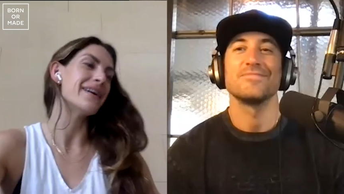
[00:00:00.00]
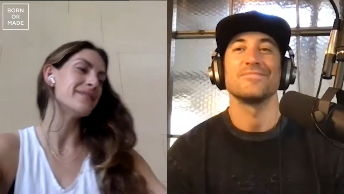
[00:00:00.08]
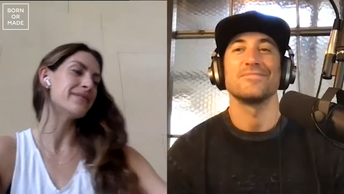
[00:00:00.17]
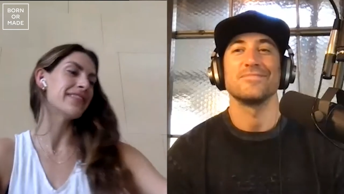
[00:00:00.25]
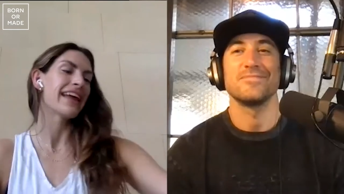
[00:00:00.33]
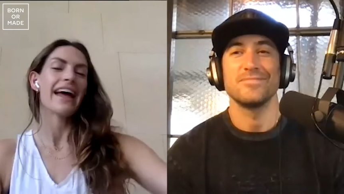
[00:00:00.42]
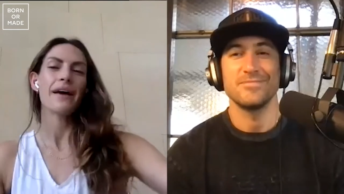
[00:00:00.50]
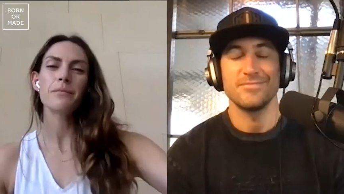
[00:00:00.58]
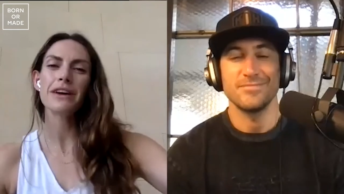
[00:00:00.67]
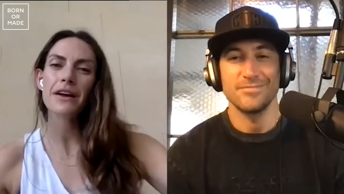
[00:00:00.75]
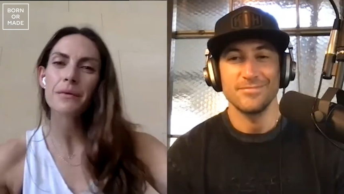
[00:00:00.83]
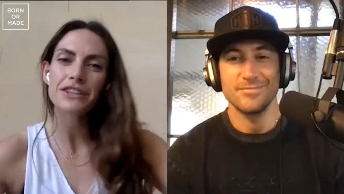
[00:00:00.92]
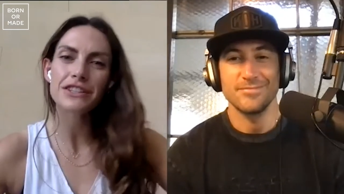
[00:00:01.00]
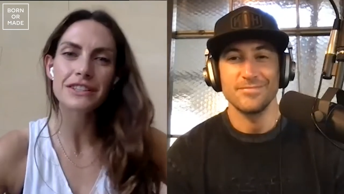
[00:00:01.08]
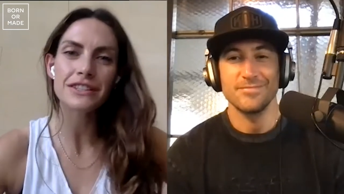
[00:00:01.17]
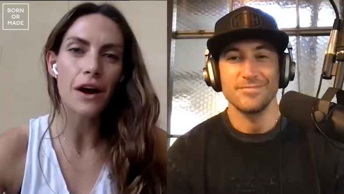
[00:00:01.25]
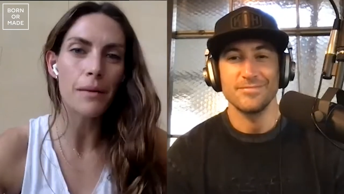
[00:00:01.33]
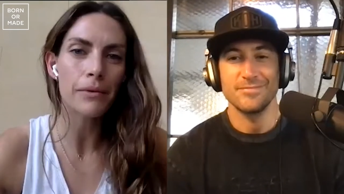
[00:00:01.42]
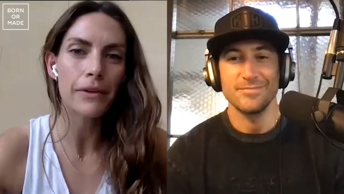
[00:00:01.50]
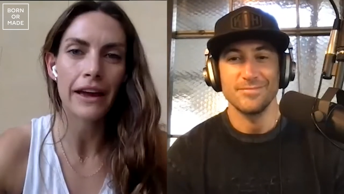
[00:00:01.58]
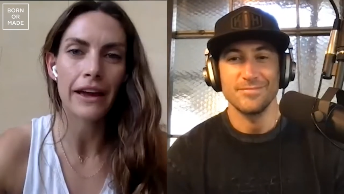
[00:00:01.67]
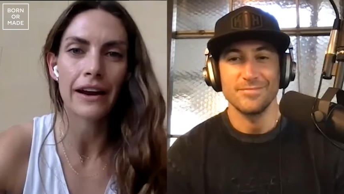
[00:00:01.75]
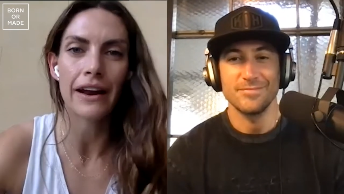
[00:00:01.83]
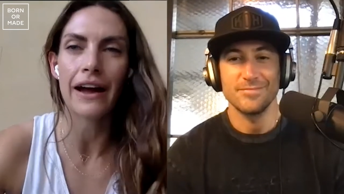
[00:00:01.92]
Speaker 1: um, which, which is
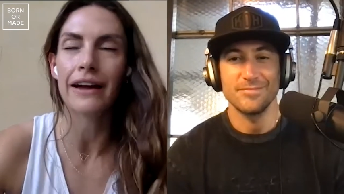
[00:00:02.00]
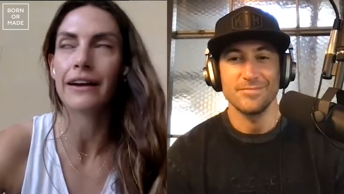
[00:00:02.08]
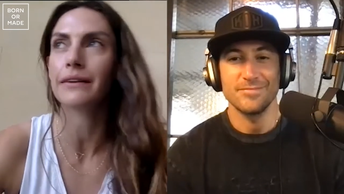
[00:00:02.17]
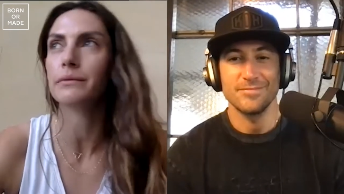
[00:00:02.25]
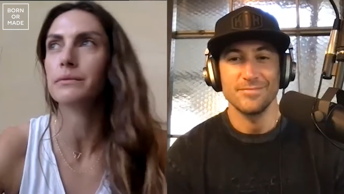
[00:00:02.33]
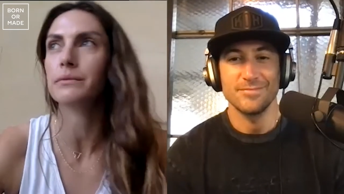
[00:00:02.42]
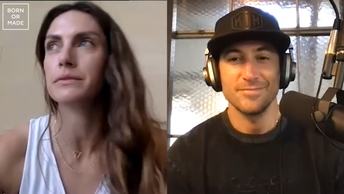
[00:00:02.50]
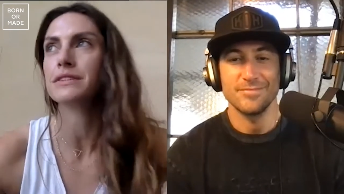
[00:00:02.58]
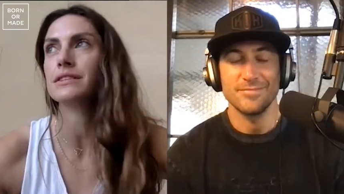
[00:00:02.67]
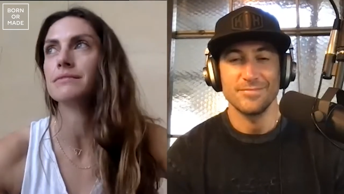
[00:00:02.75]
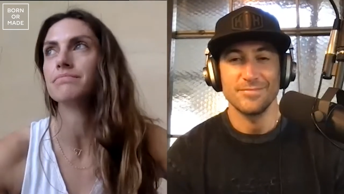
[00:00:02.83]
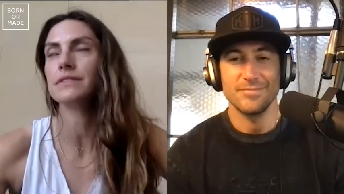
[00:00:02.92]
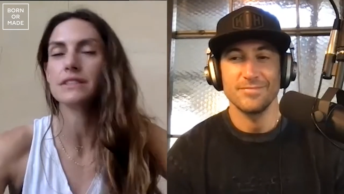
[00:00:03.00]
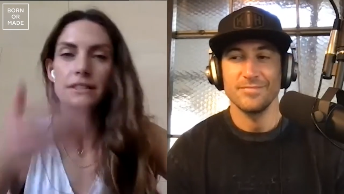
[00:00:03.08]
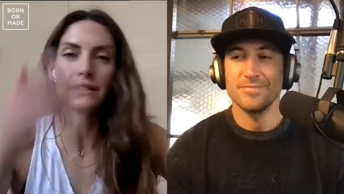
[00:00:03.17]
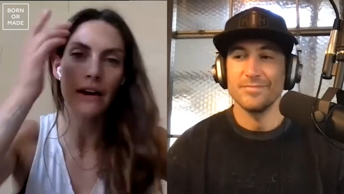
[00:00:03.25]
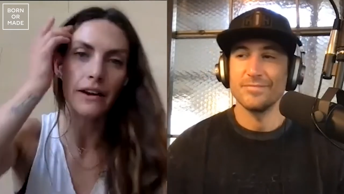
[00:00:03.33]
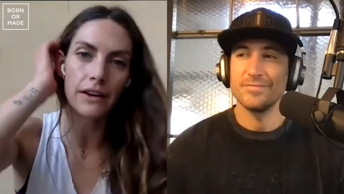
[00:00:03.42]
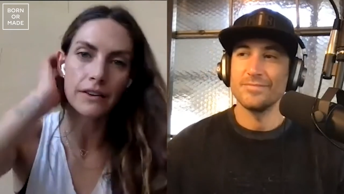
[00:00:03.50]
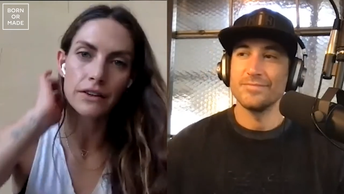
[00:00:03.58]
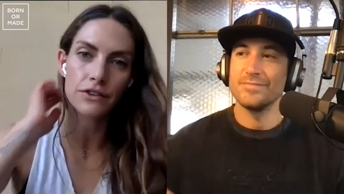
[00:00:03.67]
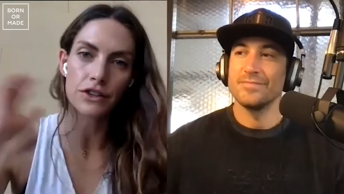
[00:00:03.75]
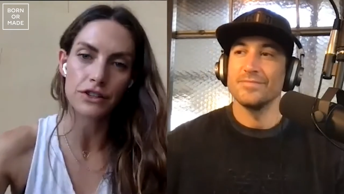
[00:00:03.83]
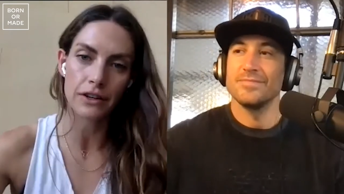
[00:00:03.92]
complicated. I was studied
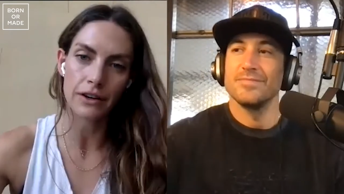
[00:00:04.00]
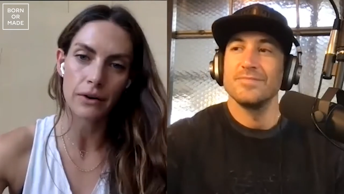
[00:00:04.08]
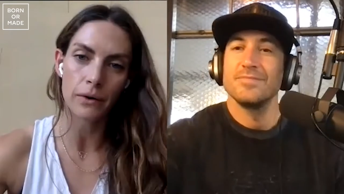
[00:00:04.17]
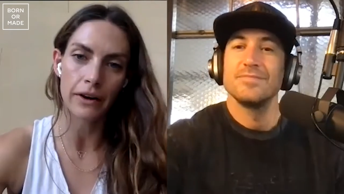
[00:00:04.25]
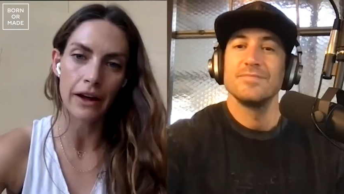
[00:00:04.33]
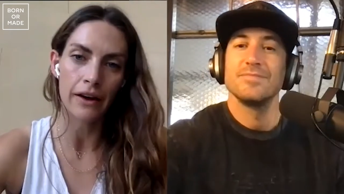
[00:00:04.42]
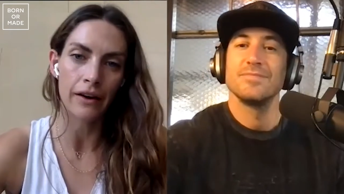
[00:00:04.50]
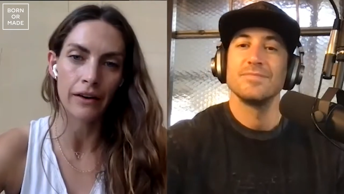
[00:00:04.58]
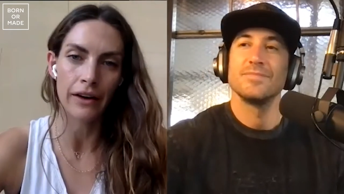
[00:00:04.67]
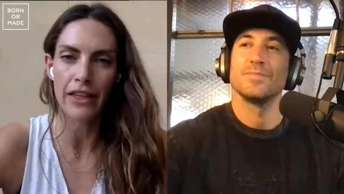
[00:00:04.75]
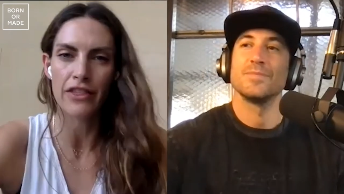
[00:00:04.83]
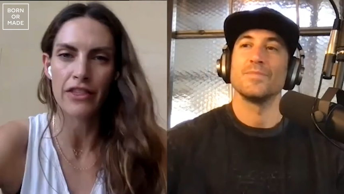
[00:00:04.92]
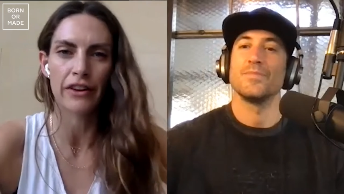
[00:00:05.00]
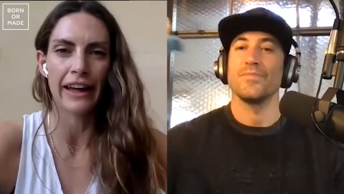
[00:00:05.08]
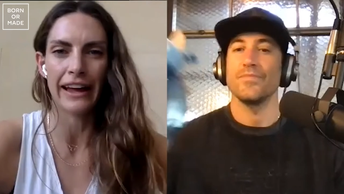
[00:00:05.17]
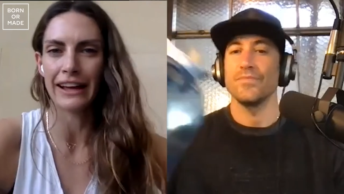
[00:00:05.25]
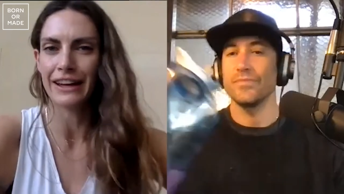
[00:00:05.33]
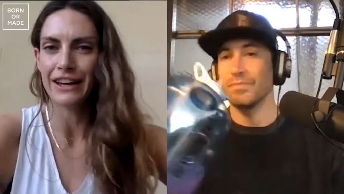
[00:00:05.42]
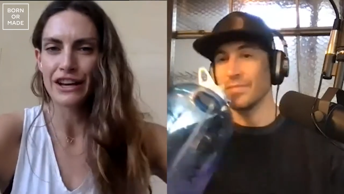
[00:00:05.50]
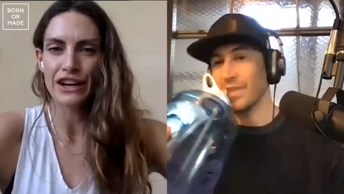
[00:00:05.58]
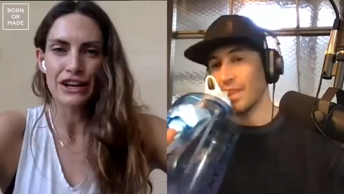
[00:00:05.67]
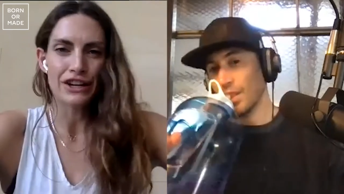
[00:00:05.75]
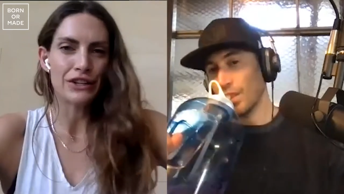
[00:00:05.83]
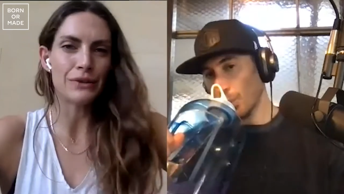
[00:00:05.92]
nutrition at Cornell, and they're like,
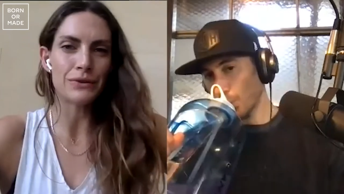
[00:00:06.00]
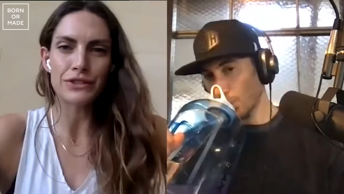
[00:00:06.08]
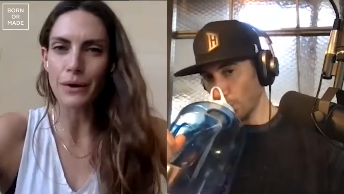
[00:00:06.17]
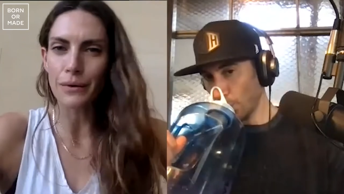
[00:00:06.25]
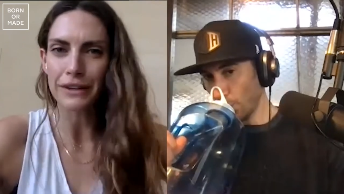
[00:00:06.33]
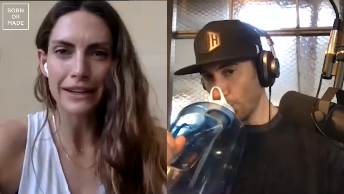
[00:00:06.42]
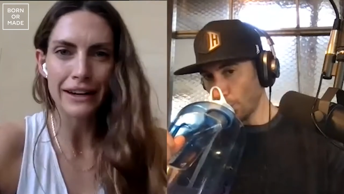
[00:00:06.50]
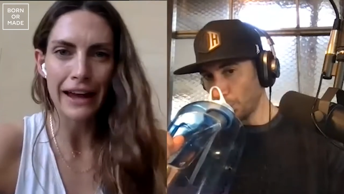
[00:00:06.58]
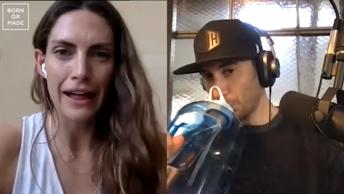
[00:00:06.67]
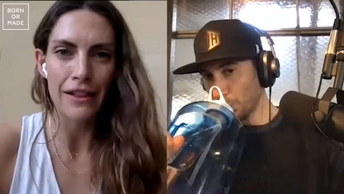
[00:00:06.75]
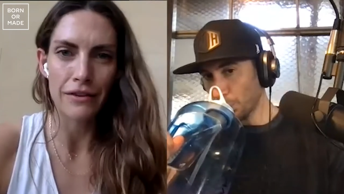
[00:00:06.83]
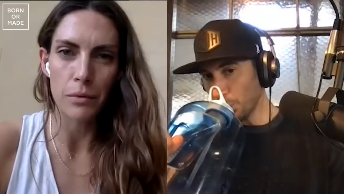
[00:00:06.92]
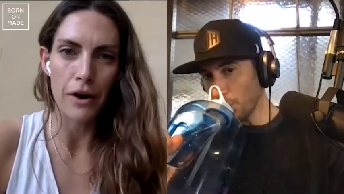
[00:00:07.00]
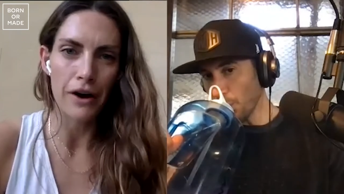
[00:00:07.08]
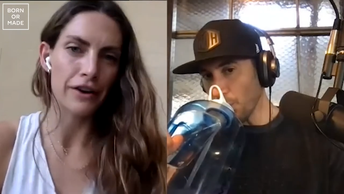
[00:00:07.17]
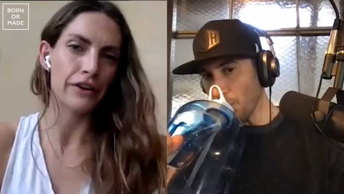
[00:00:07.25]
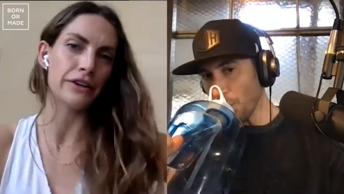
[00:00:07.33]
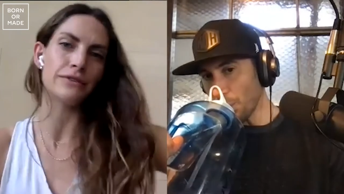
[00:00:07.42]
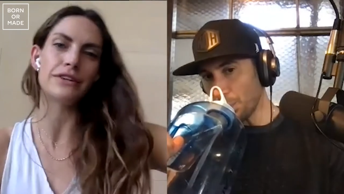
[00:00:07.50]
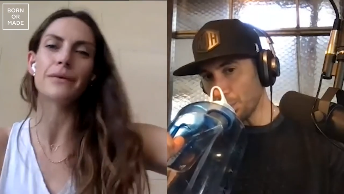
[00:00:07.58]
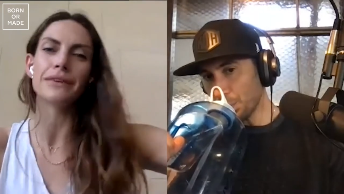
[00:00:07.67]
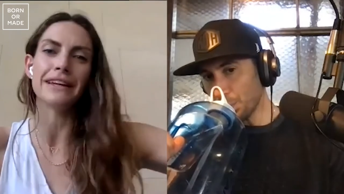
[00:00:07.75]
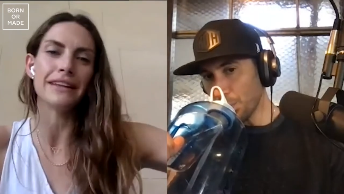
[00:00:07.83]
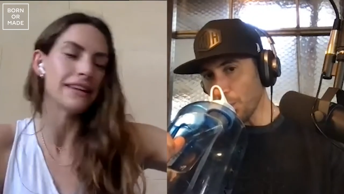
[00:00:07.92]
you don't need a gallon of water, you
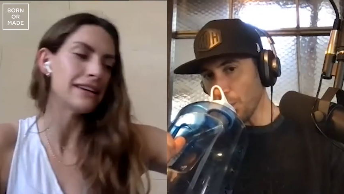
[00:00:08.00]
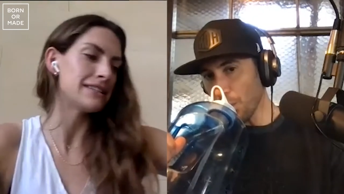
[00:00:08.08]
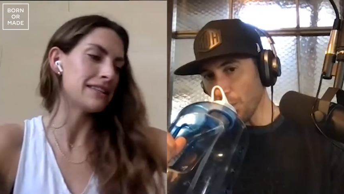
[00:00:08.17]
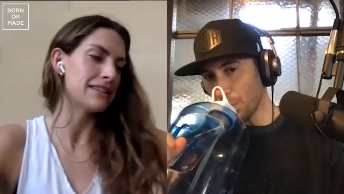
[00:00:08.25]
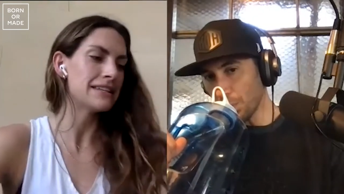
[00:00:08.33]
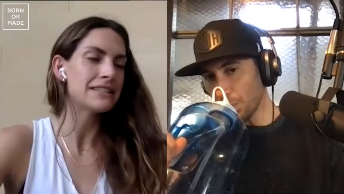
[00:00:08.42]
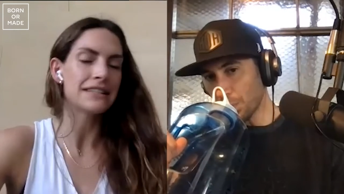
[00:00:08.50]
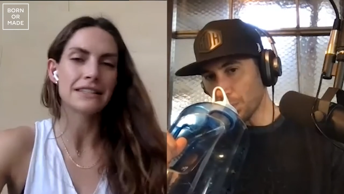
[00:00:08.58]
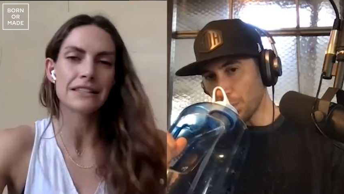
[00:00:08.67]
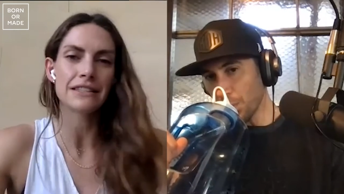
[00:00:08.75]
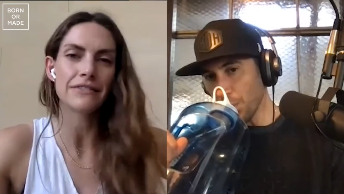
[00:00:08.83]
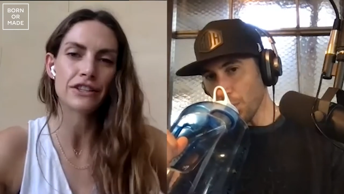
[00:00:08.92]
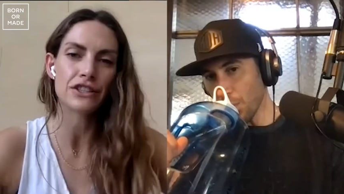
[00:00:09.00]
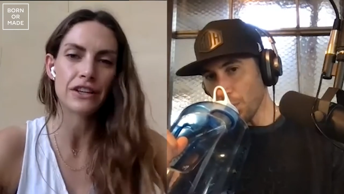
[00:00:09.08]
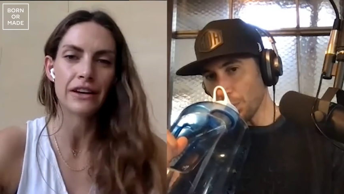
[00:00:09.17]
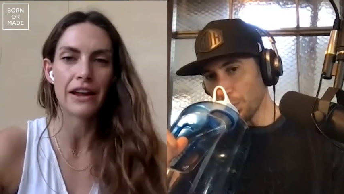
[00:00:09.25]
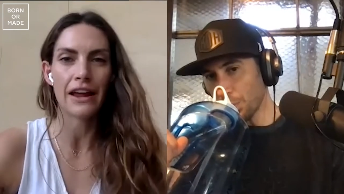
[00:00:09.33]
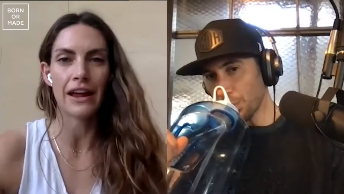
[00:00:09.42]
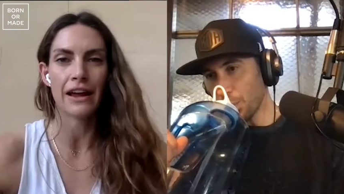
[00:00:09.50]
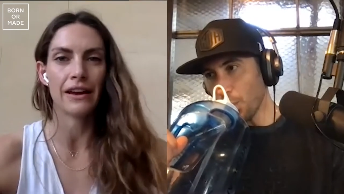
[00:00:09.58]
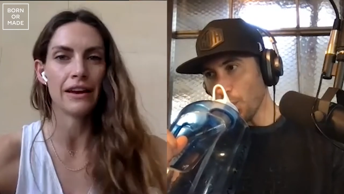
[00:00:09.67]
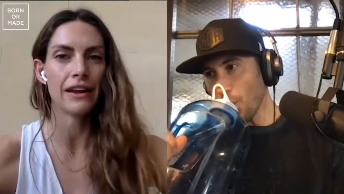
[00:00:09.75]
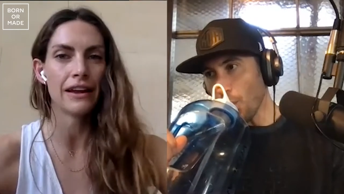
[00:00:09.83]
don't need this, and this isn't sufficient. And